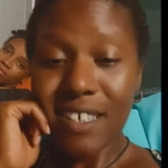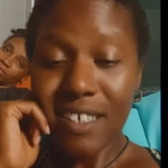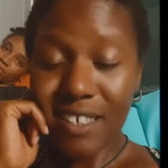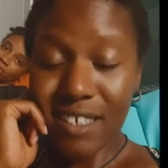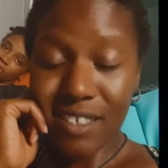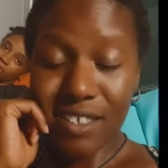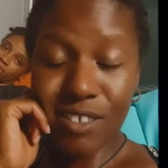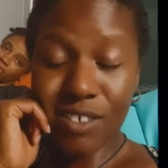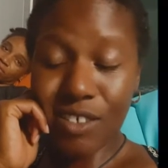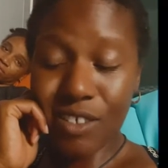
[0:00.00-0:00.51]

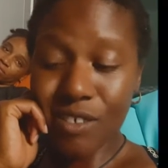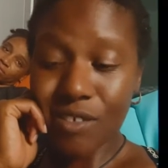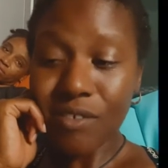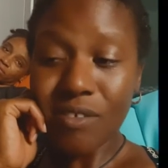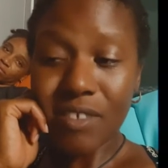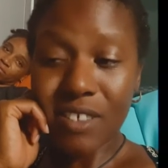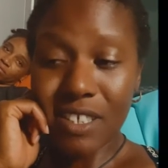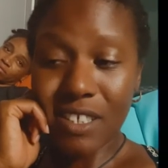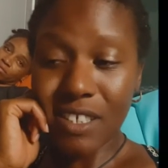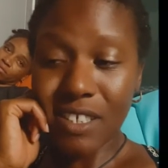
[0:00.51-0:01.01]
You know,
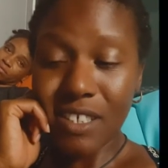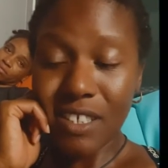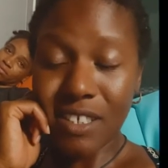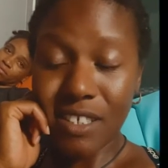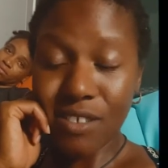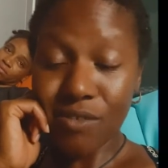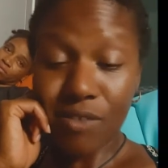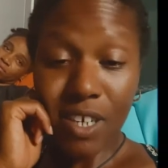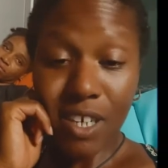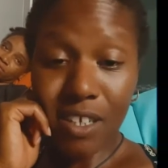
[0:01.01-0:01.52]
and he
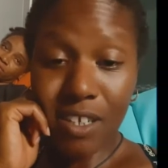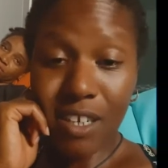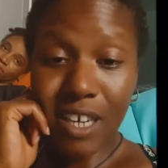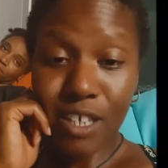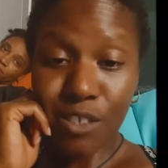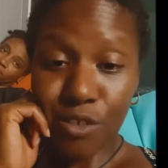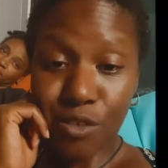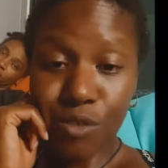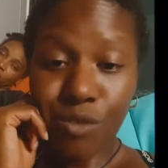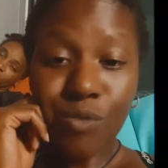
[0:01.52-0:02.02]
is right.
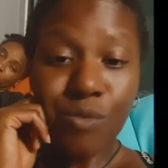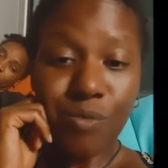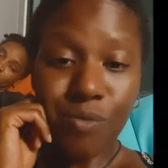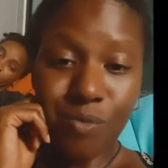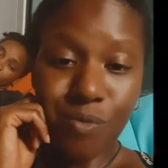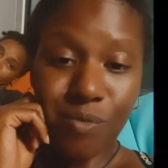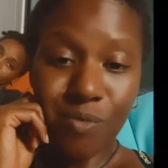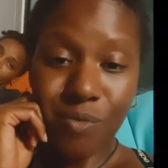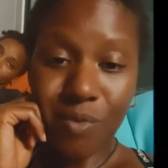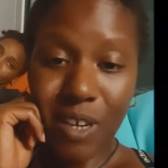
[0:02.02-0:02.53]
I do.
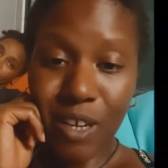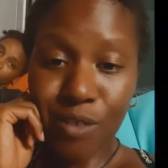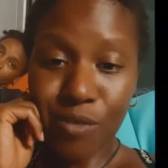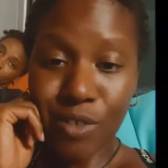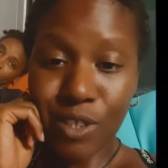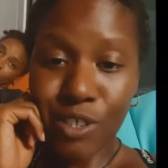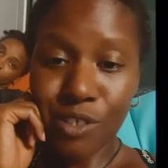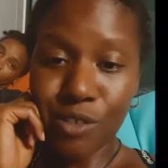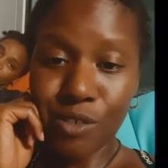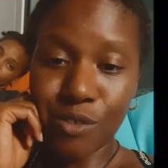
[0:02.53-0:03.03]
I
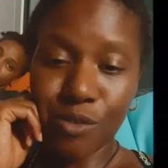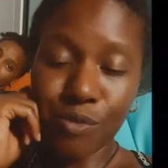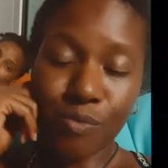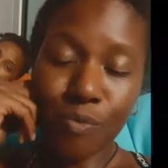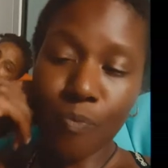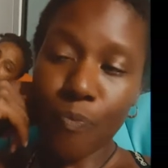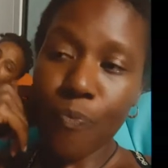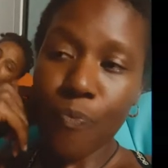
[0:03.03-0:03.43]
really do.